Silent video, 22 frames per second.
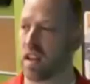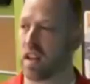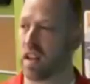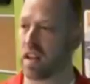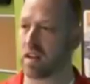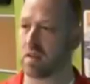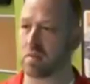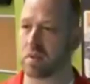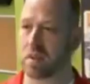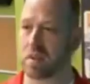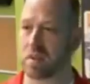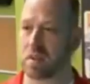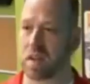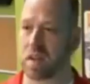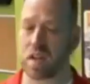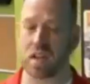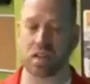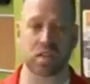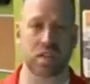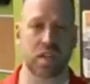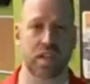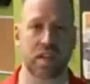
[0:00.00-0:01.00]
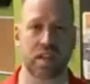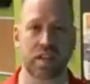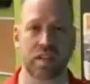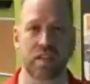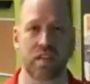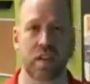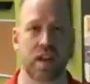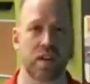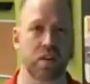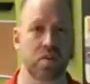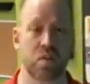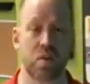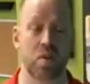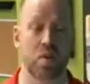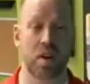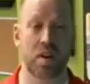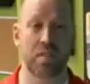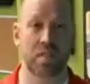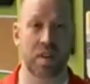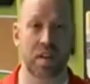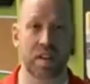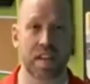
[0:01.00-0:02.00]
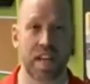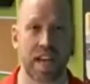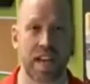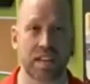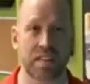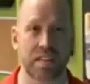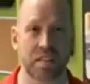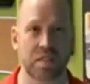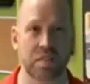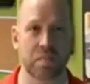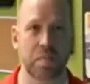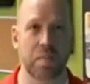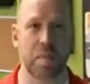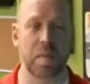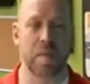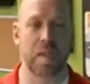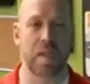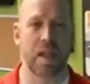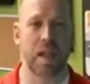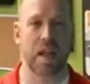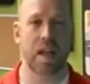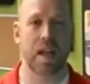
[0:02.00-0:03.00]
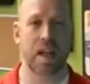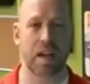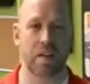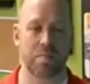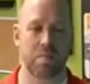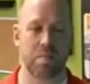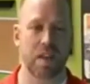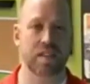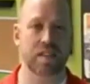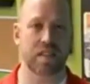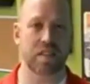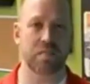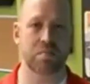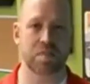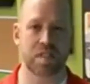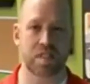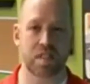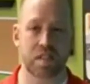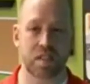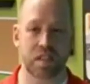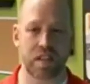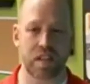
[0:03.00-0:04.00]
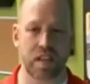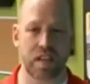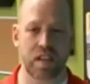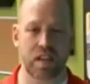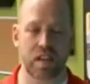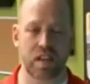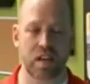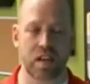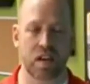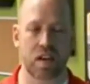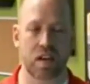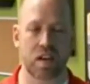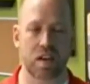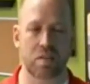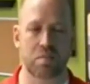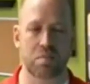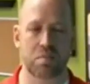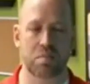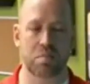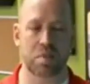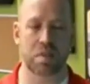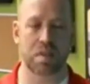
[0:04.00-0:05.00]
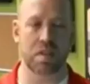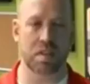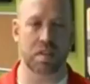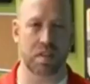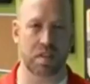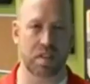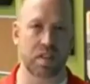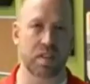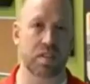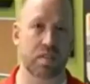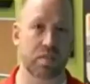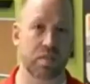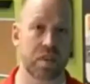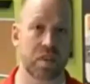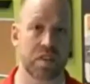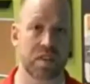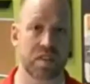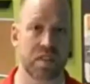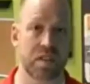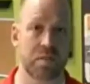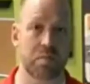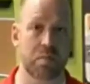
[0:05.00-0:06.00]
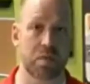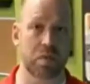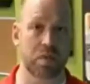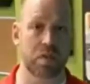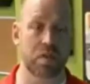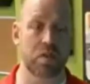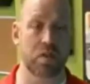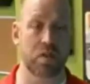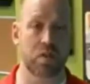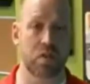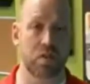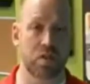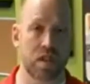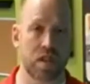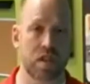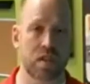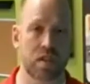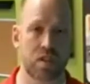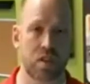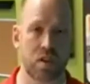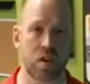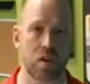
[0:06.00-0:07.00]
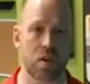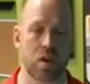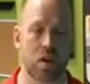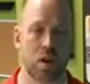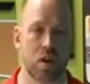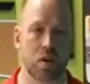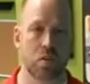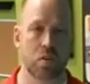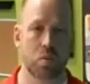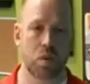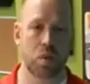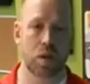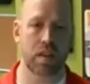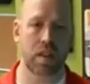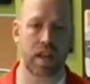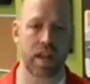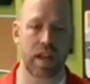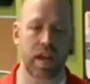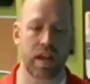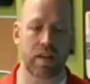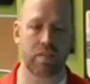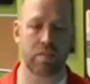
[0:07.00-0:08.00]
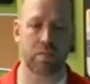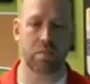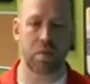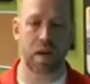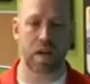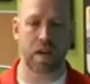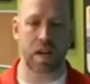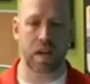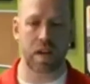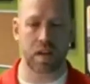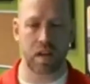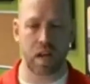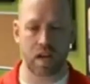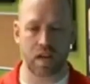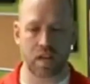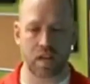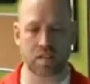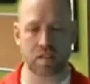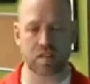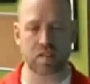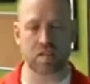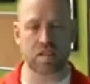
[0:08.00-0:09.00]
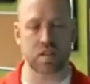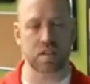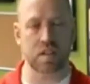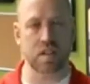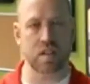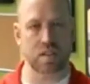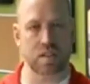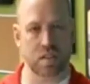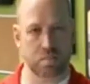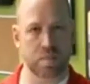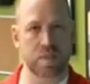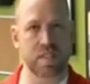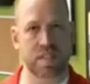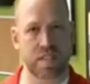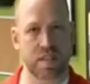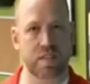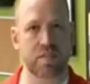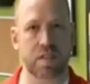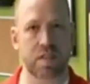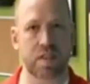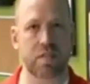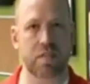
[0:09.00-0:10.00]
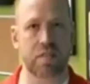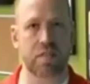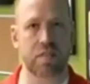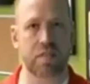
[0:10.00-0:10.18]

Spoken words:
And we go, gosh, I don't know, I forgot to ask them. And it may seem silly, but it's very simple. You know, you need to know what do they have in mind, and not necessarily a specific